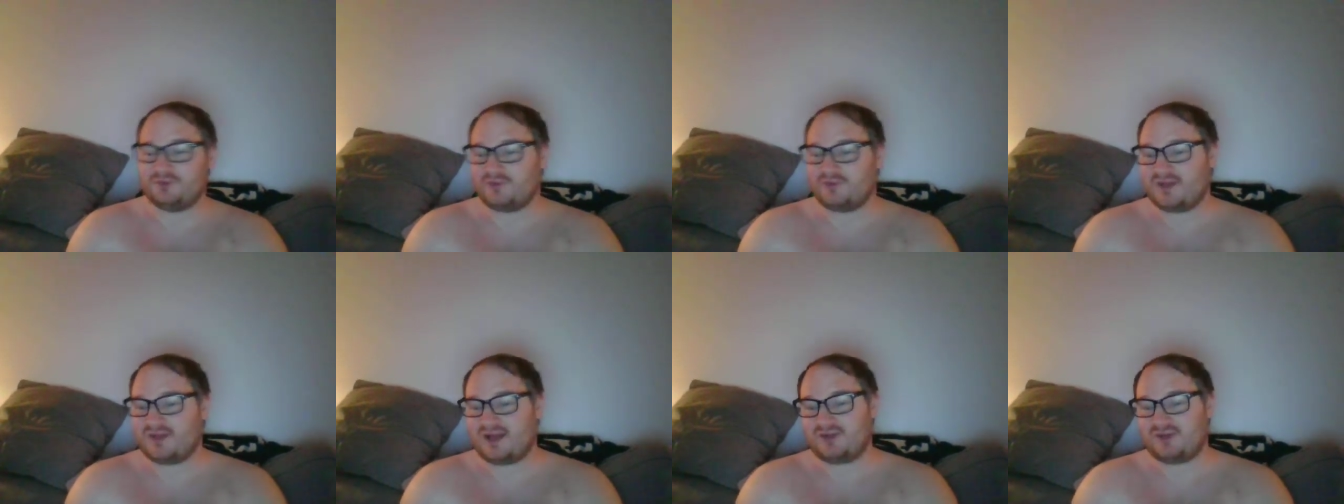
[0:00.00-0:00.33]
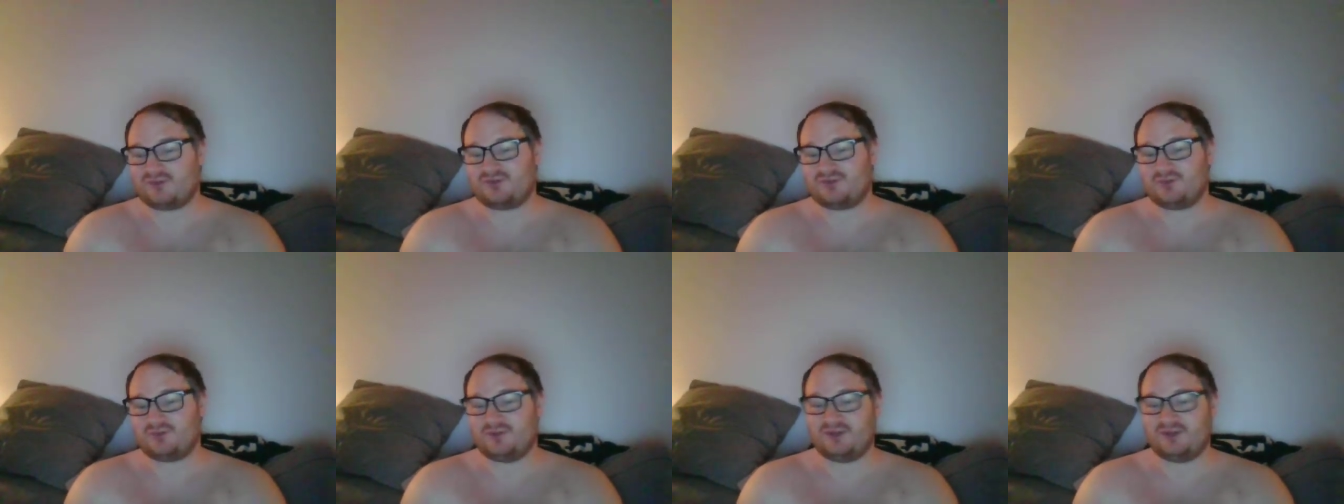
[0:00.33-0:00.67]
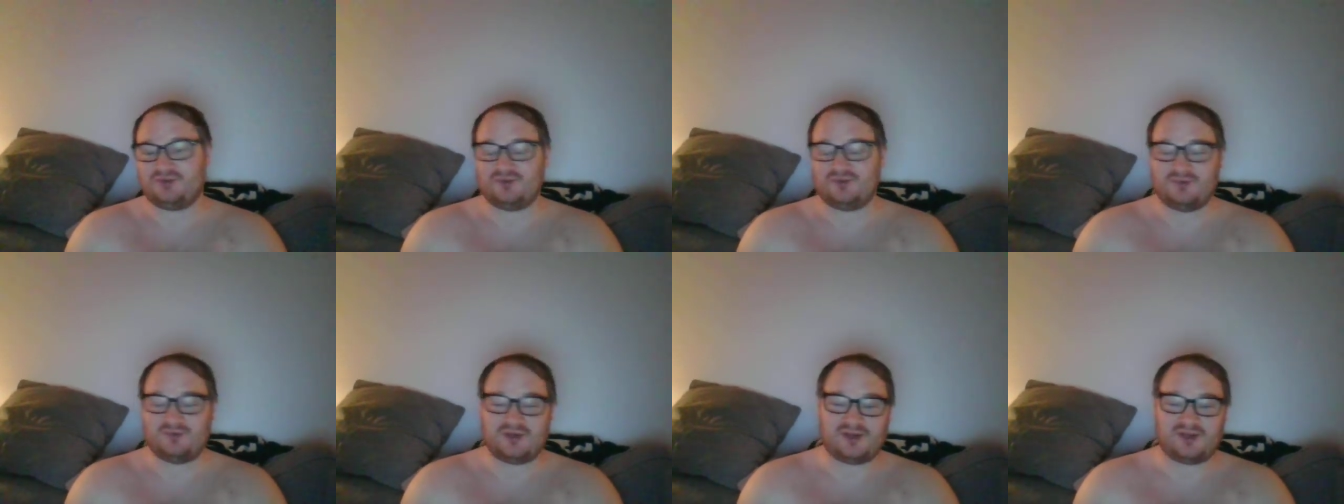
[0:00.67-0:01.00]

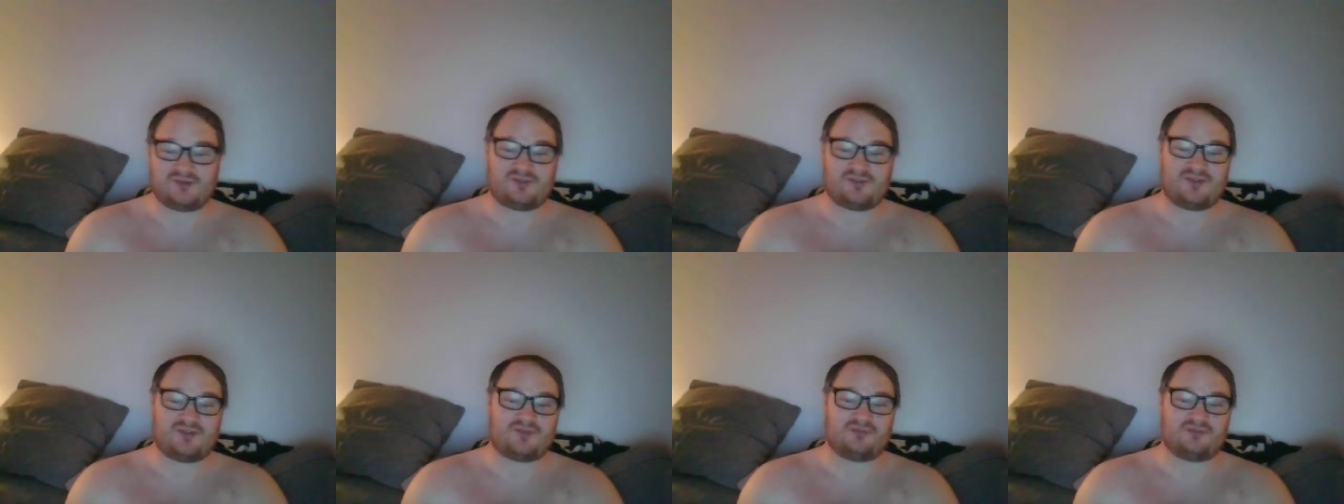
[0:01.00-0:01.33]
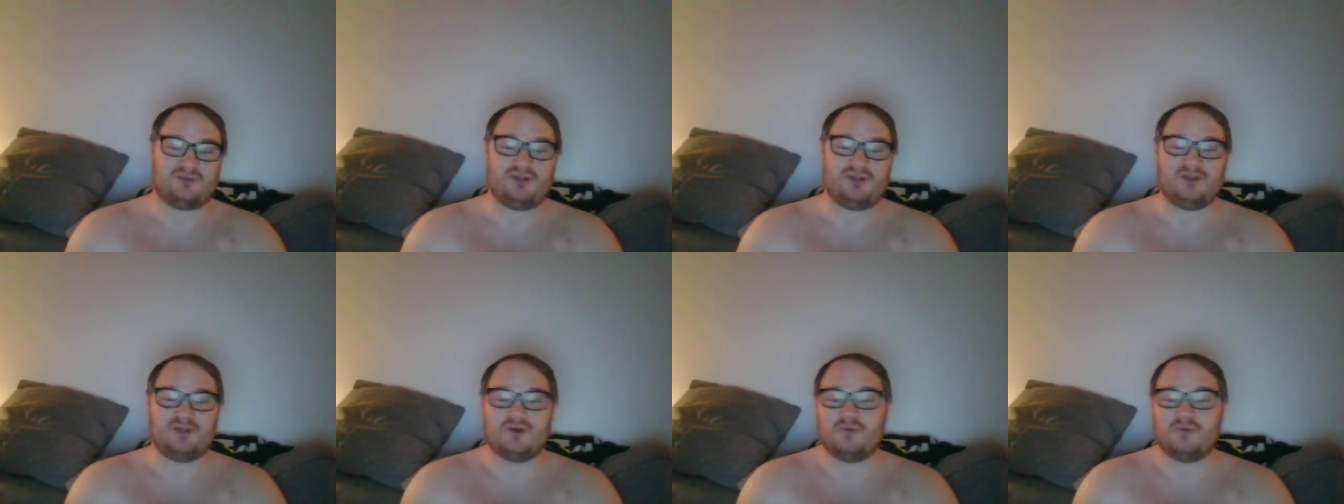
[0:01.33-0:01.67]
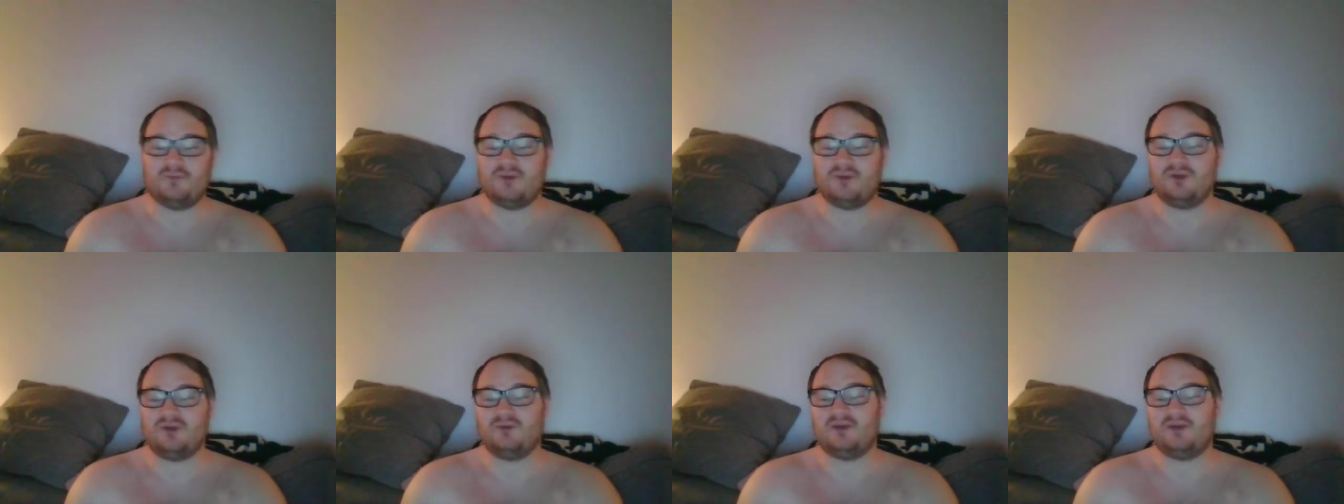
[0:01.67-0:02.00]
2022 against the
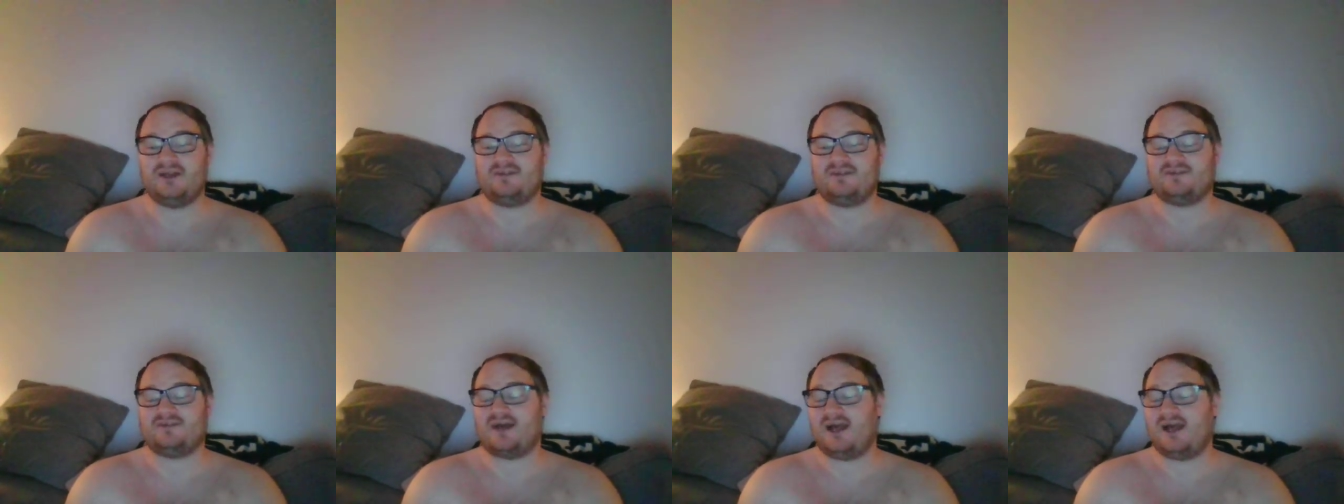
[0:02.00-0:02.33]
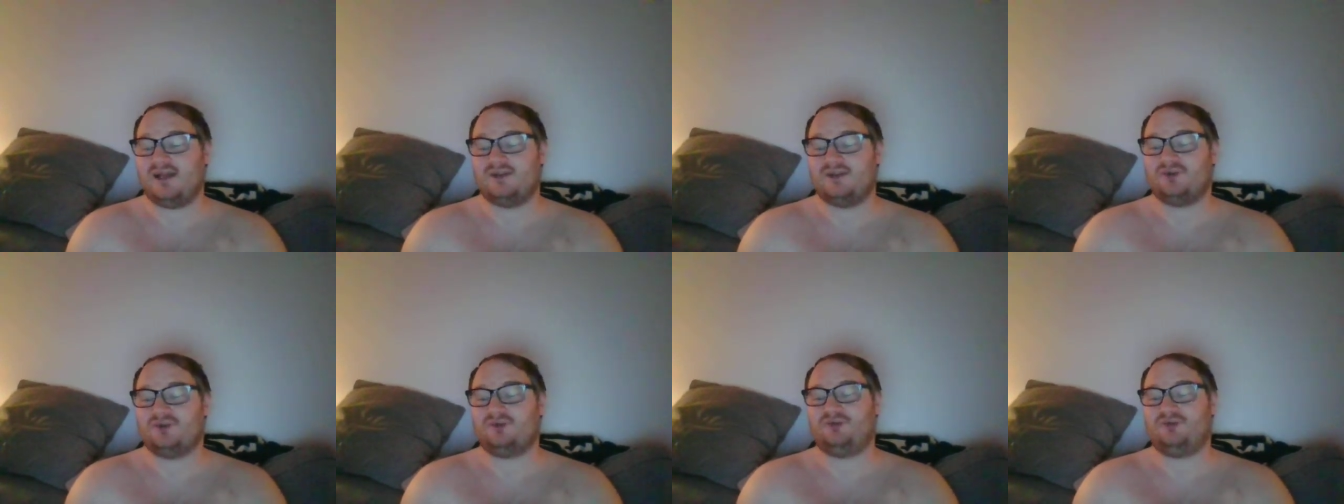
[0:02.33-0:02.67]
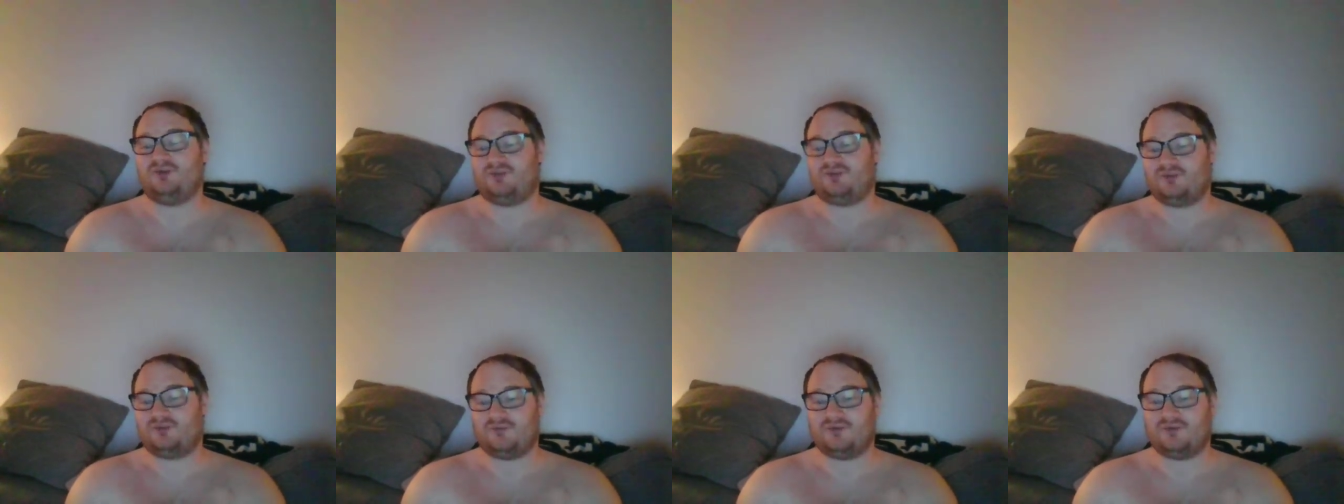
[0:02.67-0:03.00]
3-0 middleweight Tyler
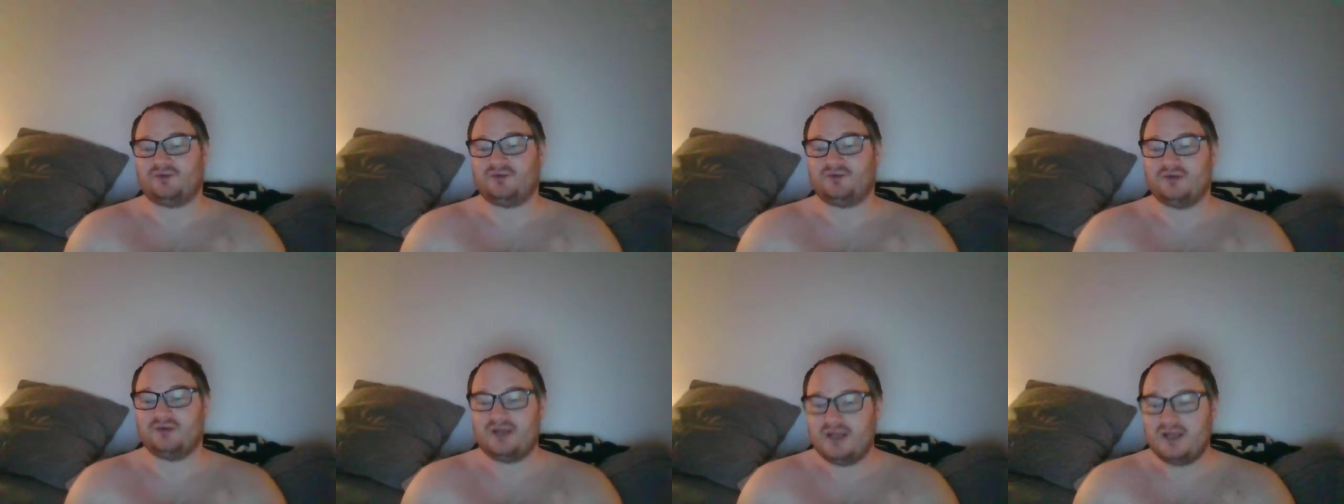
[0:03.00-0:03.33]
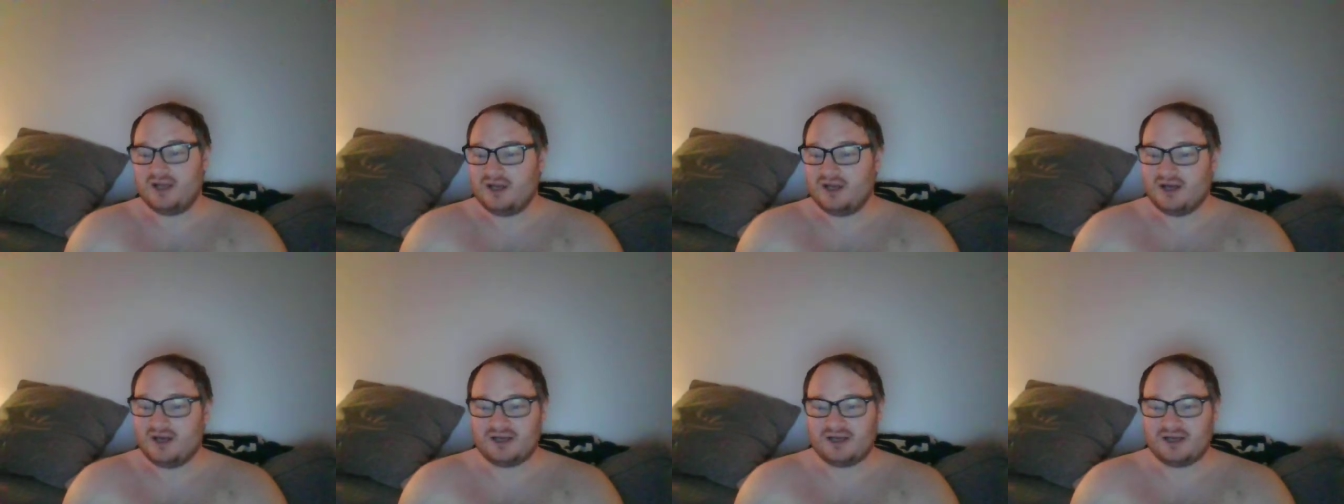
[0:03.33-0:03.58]
Christopher.